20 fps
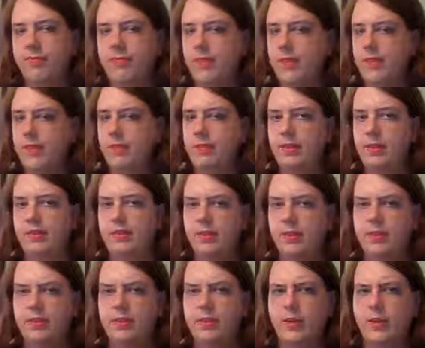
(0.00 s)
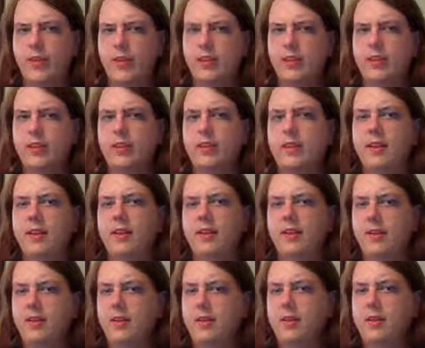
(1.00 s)
TV and such, where
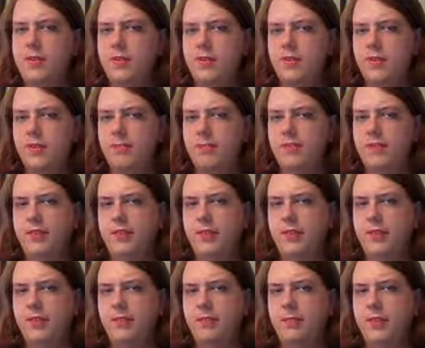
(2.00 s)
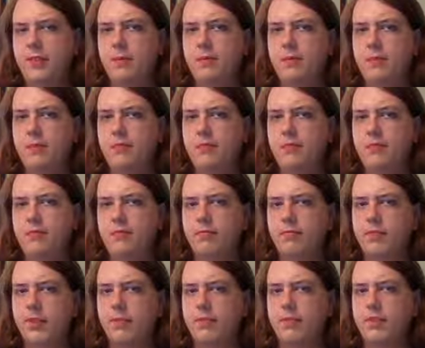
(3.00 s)
you end up seeing people
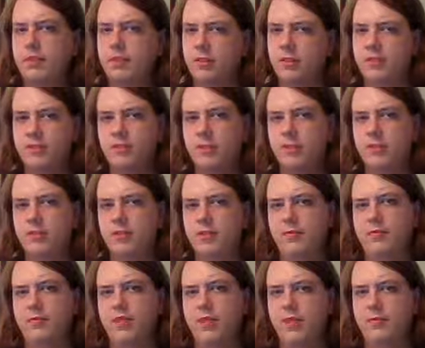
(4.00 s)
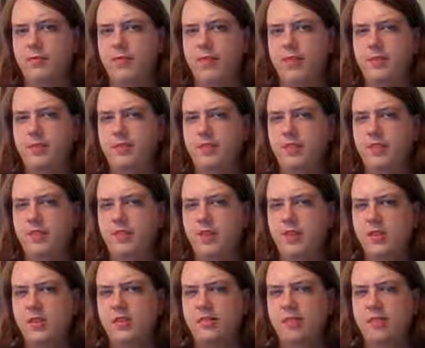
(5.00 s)
like the mission control sometimes seems to know
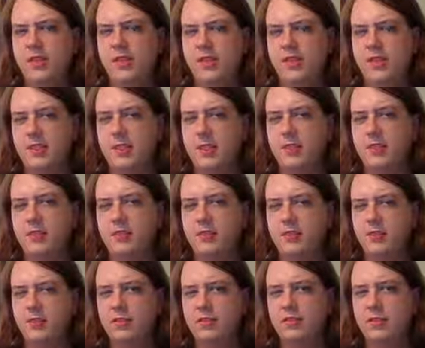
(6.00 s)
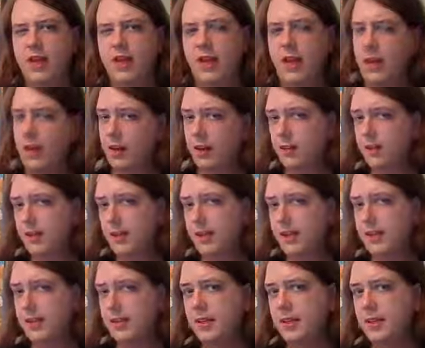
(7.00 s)
information that you're not sure how
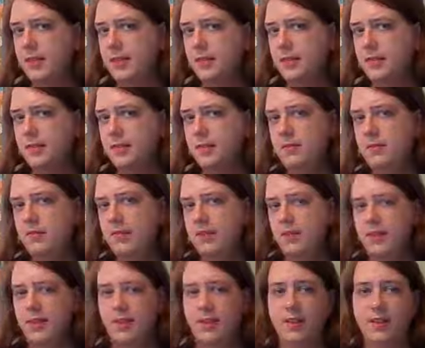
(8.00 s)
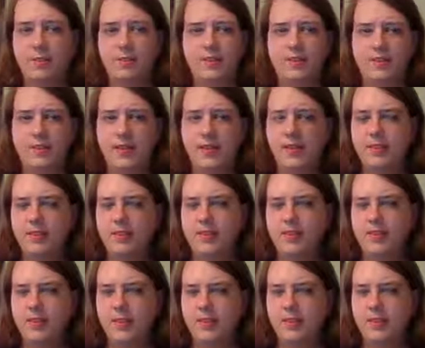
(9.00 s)
they know. Like no one's relayed this
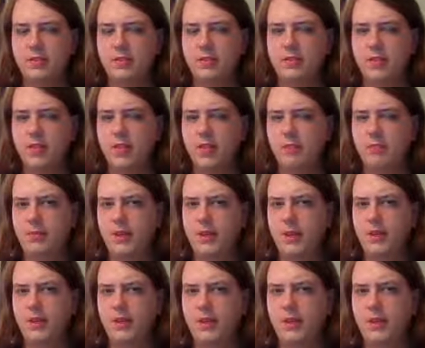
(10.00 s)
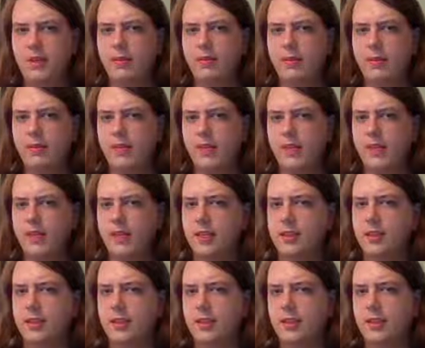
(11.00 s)
information to them. How are they watching?
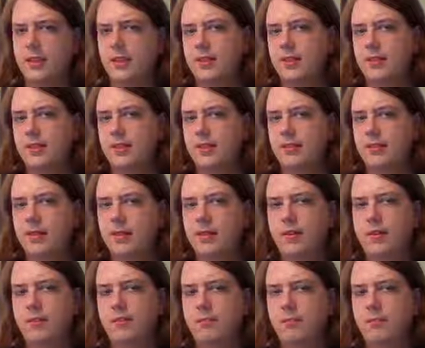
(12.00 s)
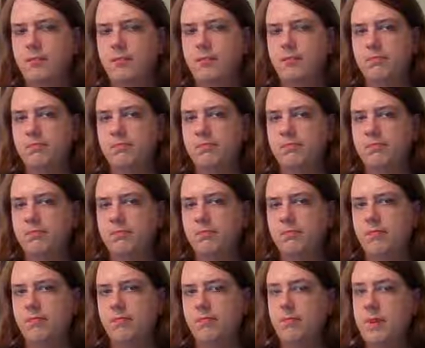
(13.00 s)
Well,
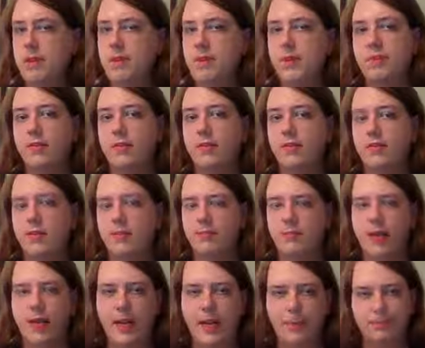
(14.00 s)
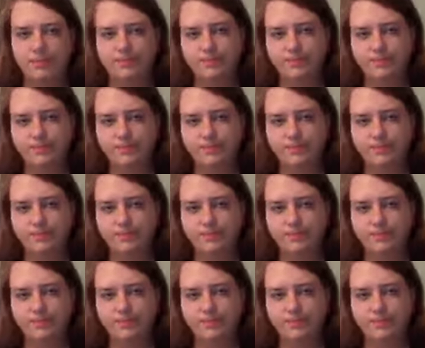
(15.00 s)
maybe they've got something like that.